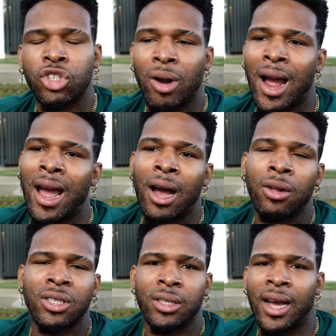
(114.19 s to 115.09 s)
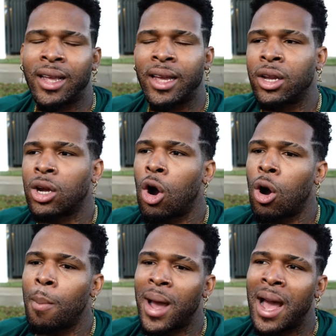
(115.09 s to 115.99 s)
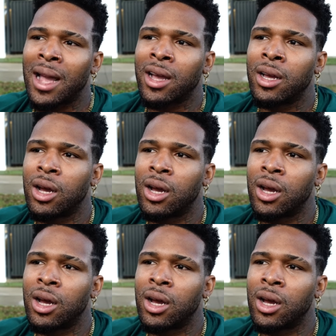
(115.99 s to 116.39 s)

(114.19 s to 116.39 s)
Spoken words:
tryouts and not getting a call back,